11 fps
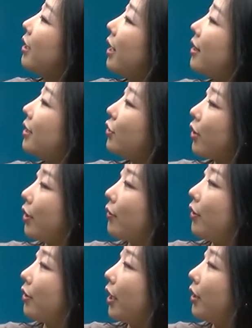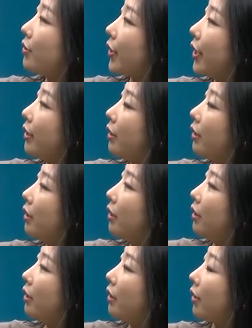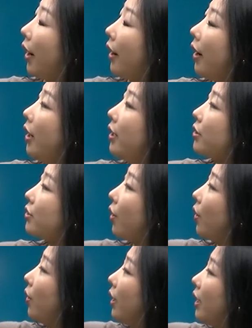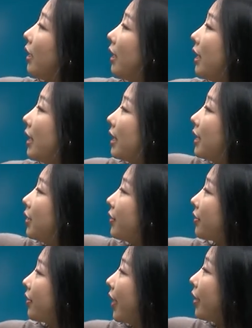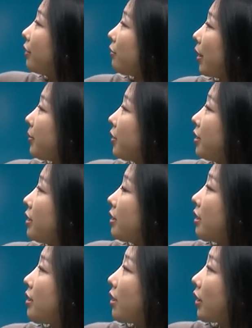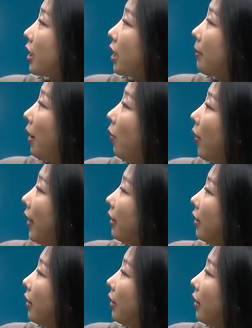and then stratovolcanoes, right? Okay, so here their eruptions is talking about what?